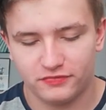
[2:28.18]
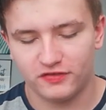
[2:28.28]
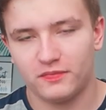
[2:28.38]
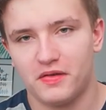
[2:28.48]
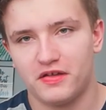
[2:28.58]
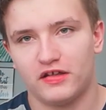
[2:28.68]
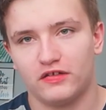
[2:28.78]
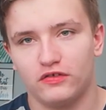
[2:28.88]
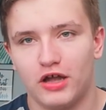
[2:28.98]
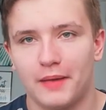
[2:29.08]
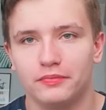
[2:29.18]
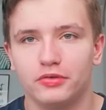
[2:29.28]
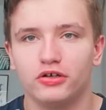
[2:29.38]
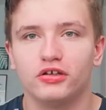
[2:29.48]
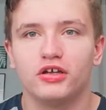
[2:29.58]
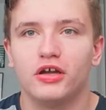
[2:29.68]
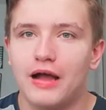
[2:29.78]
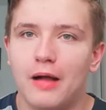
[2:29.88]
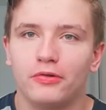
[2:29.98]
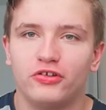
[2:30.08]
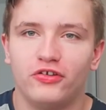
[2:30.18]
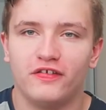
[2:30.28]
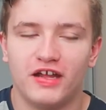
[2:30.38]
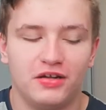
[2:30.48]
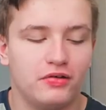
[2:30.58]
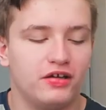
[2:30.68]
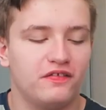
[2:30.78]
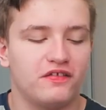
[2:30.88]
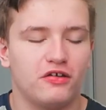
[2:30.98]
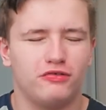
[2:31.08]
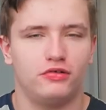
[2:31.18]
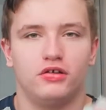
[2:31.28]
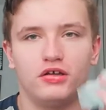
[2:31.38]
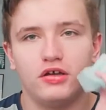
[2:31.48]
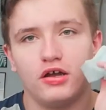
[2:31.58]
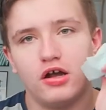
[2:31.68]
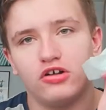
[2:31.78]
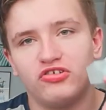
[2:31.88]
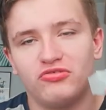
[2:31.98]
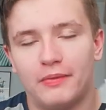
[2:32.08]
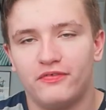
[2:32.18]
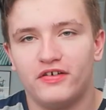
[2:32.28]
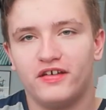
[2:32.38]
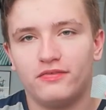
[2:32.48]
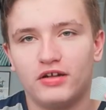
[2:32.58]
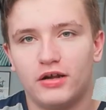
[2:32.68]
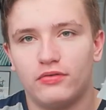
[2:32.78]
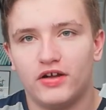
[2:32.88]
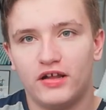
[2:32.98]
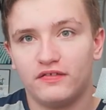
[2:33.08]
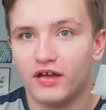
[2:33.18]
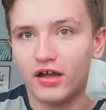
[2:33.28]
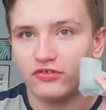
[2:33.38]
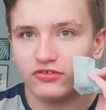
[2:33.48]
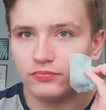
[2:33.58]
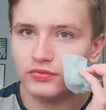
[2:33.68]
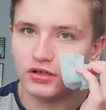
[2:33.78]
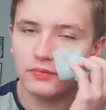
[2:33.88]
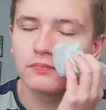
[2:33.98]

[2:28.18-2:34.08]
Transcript: no, that does not happen. But I'm gonna do this anyway, so I'll just write a face for now for this, and yeah.